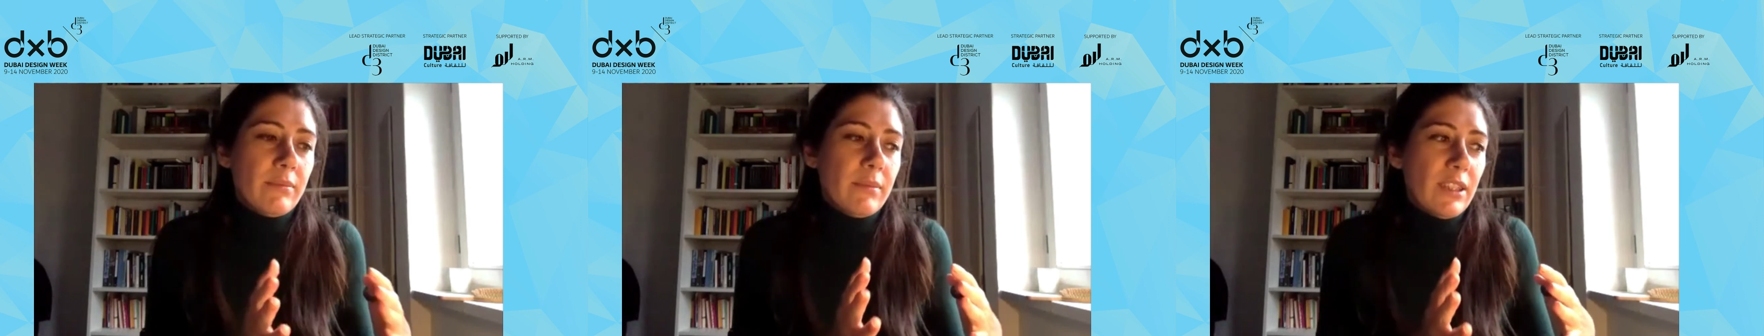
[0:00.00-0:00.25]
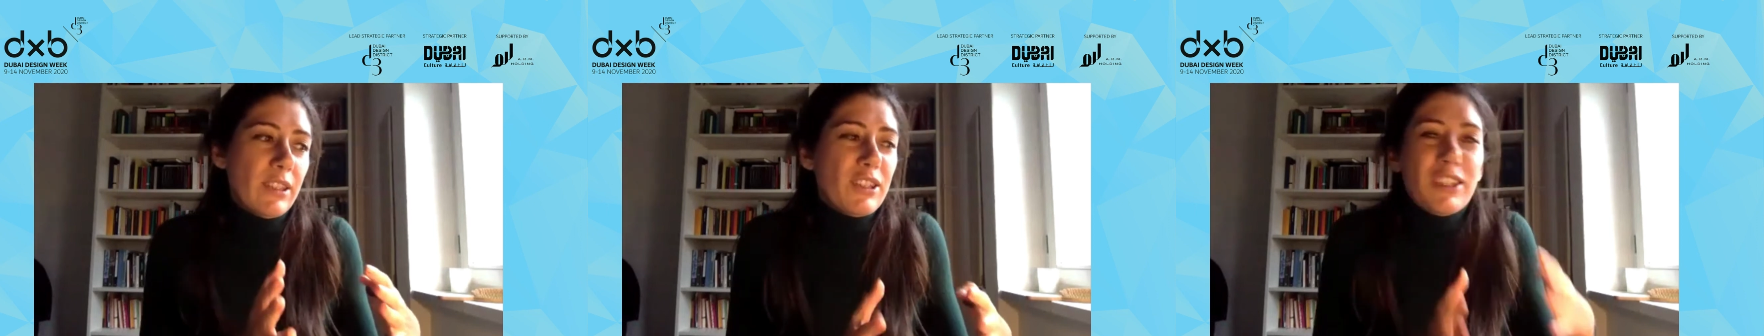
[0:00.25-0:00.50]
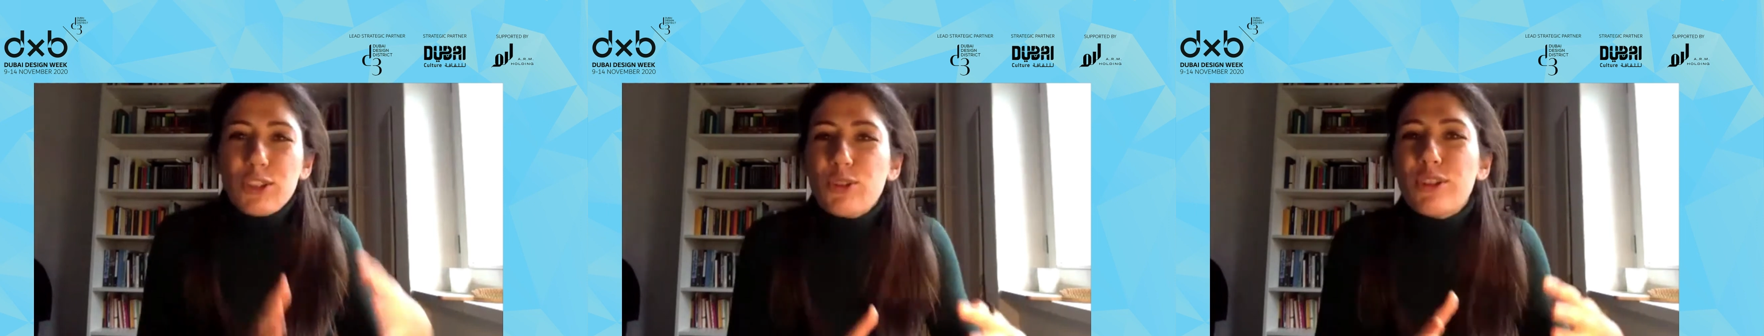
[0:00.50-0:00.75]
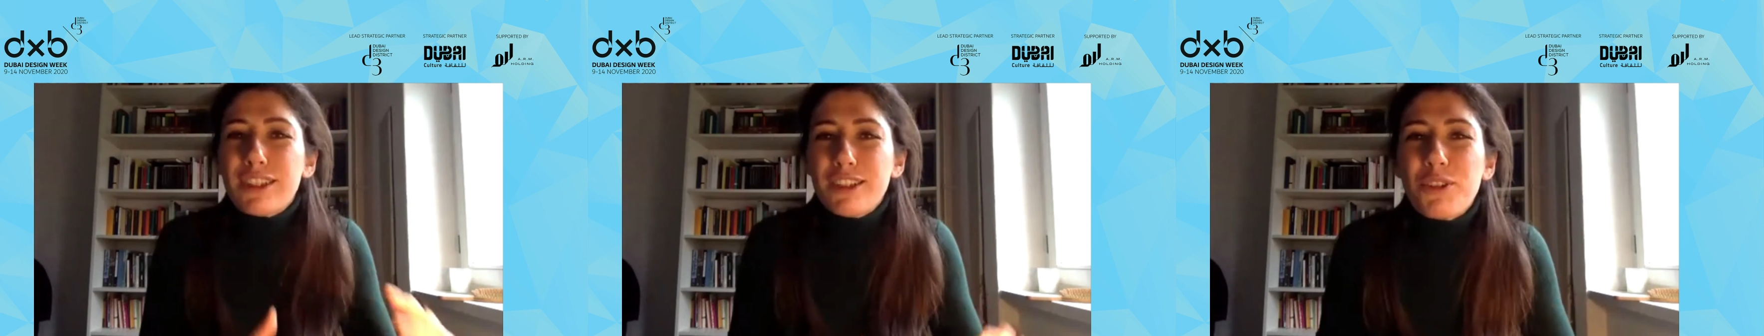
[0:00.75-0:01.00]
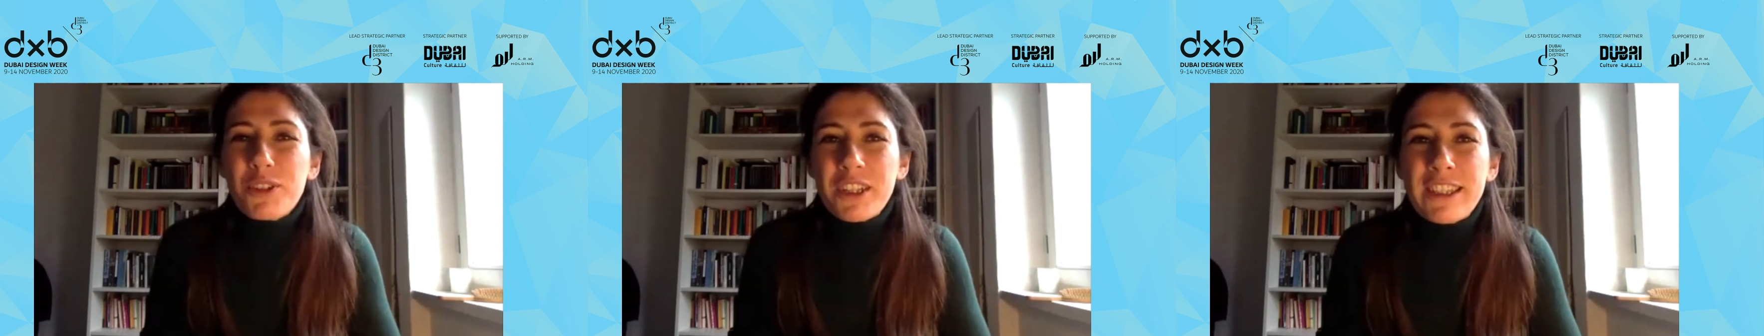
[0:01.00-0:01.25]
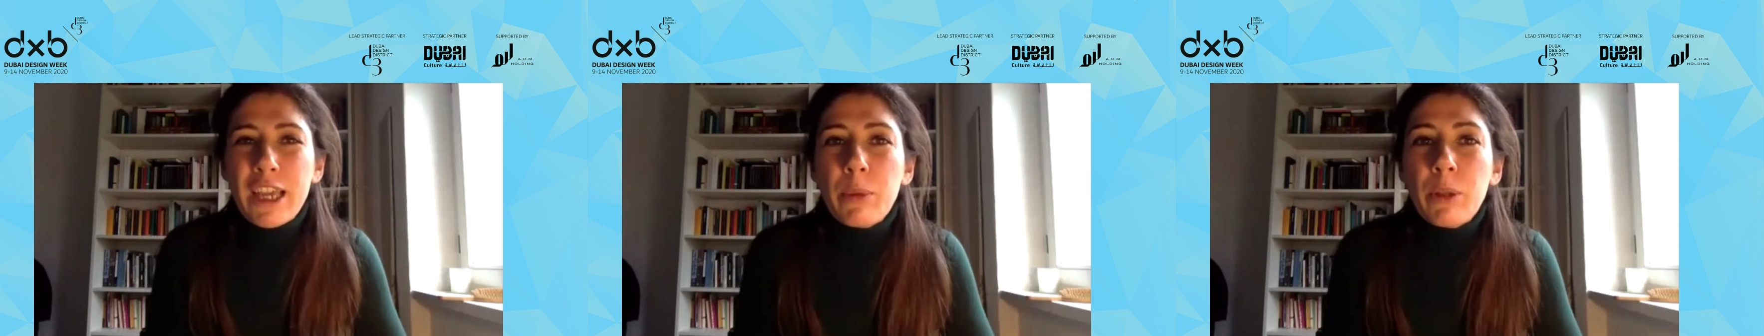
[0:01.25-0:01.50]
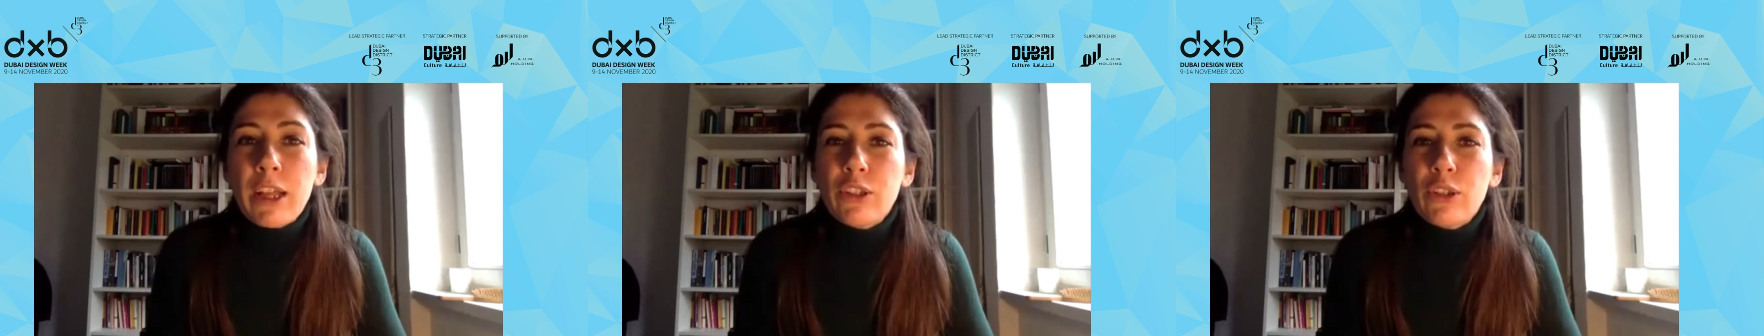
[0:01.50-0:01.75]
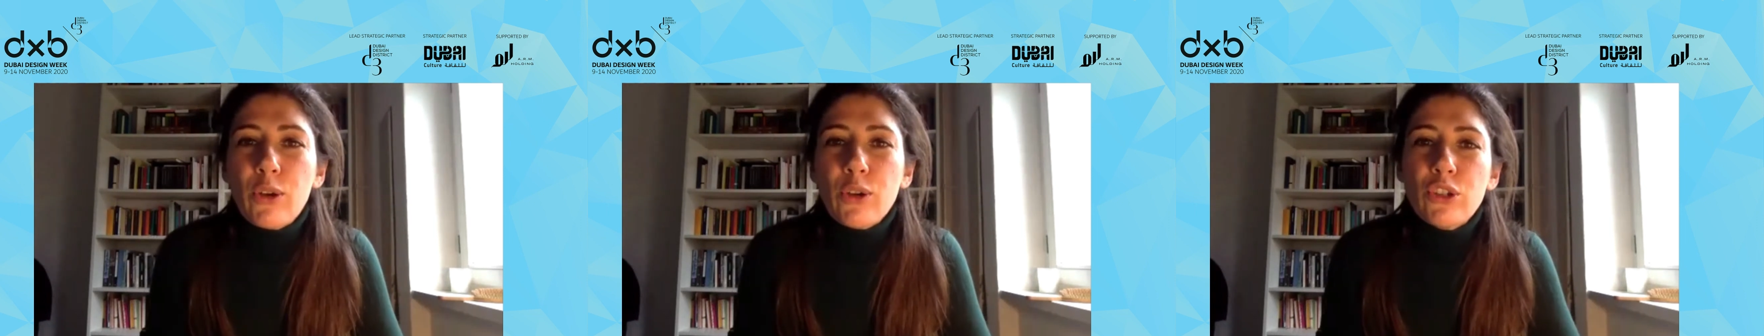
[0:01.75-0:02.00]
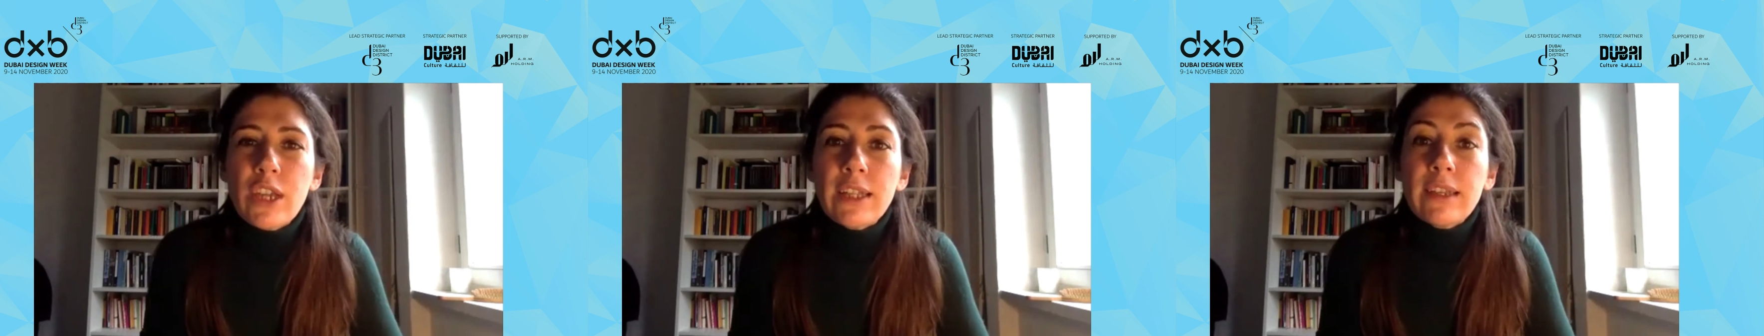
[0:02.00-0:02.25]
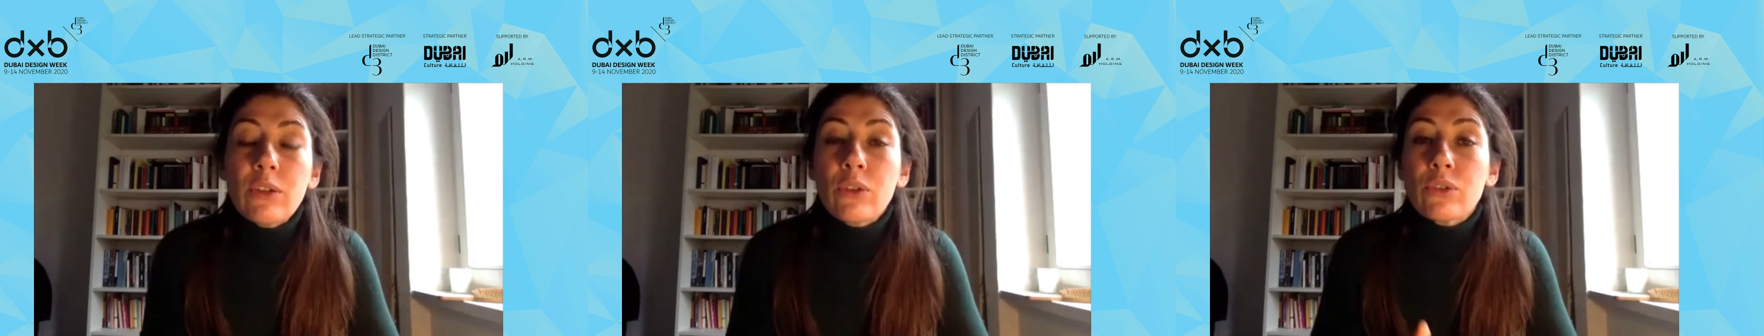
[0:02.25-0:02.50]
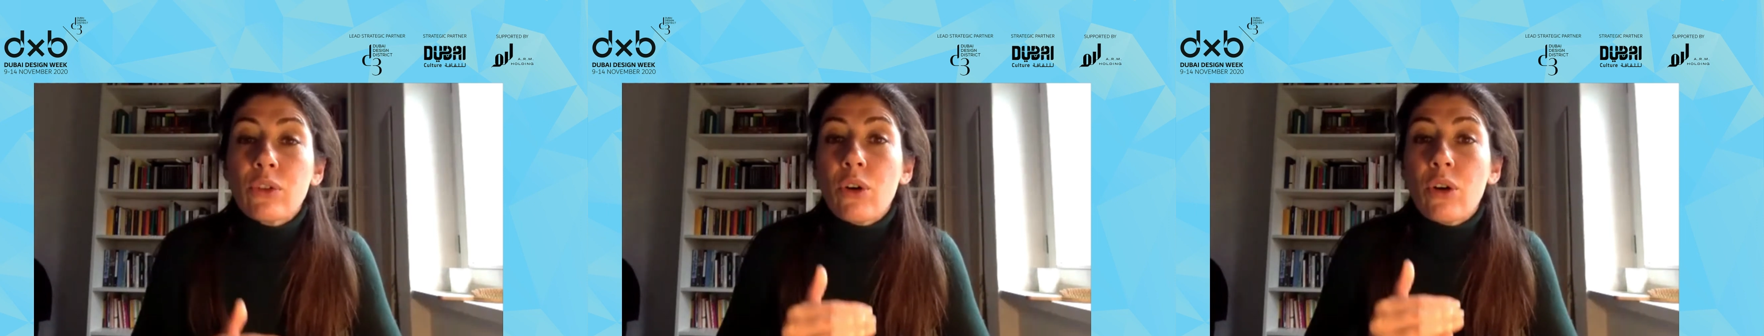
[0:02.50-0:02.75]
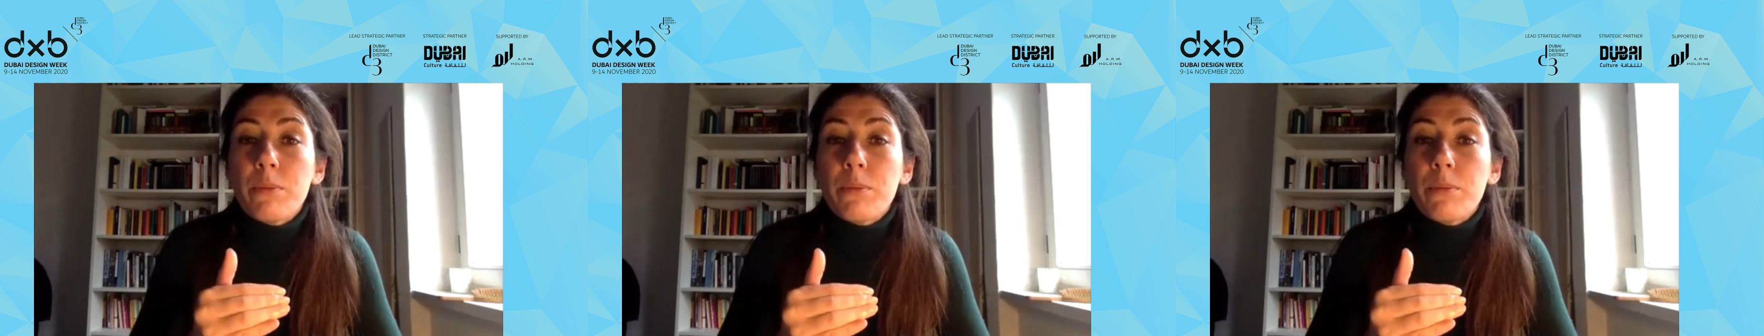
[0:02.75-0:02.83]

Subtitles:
needs to sit on the table and negotiate and also